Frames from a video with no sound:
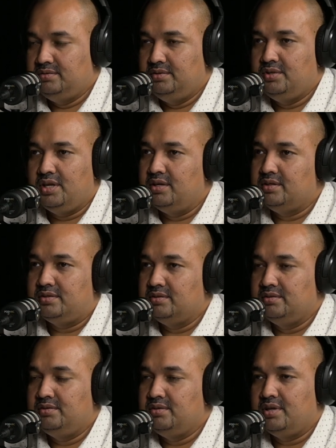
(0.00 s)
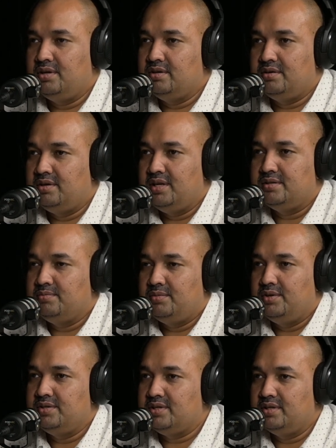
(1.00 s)
You cannot raise a
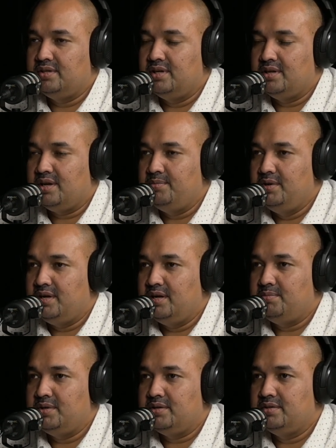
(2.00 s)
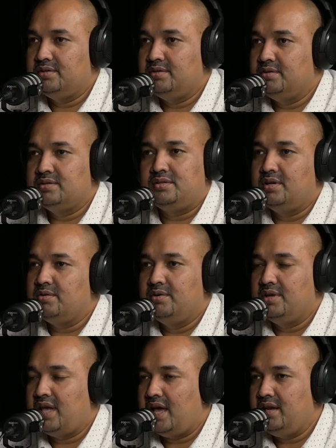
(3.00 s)
voice and then communicate because it's not going
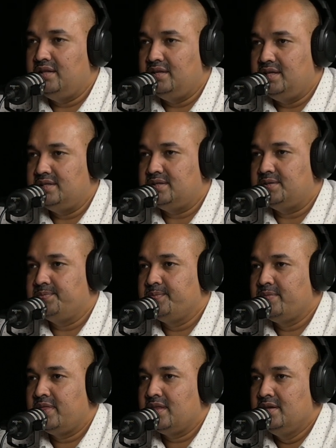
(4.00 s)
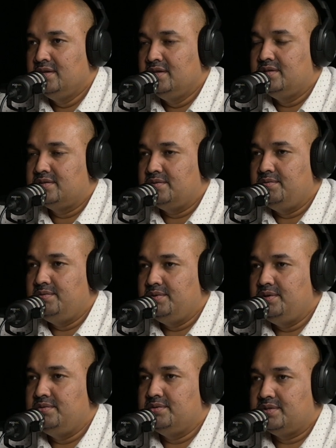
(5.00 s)
to carry in the desert. So we
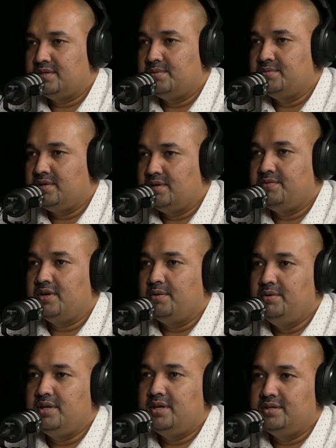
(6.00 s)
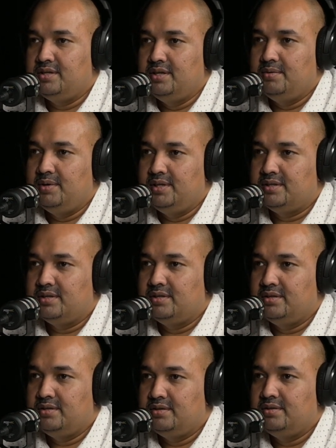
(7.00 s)
would use some sort of a communication device
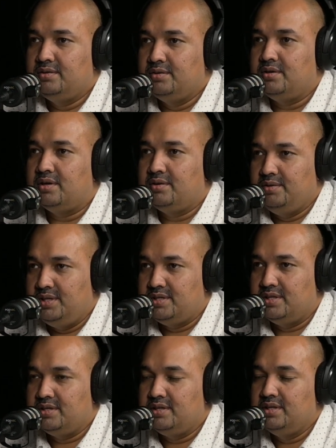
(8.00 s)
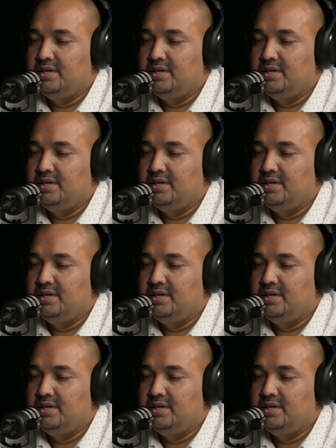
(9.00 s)
to talk to each other.